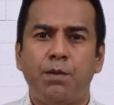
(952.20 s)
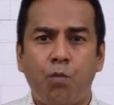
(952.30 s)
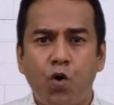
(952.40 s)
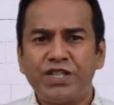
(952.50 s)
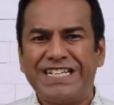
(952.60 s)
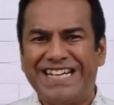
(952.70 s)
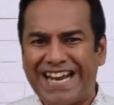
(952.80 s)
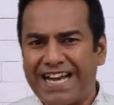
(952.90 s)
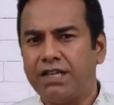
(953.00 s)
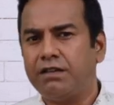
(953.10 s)
Most
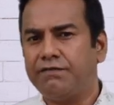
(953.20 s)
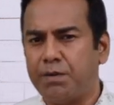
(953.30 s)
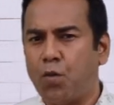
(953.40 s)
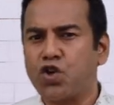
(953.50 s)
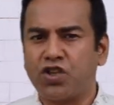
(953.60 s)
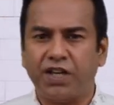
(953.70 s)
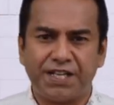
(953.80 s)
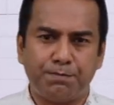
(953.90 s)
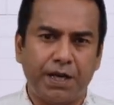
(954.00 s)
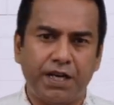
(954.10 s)
negative emotional
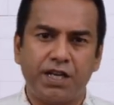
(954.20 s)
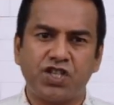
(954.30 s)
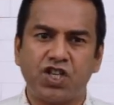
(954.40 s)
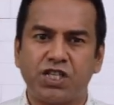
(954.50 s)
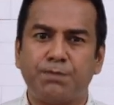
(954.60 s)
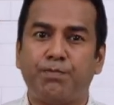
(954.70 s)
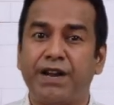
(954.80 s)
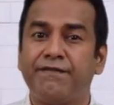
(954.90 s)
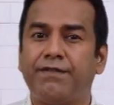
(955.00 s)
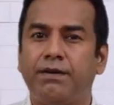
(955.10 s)
experiences
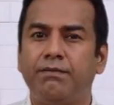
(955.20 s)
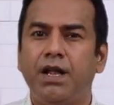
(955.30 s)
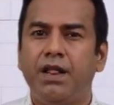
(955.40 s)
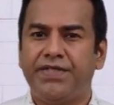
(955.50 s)
spring from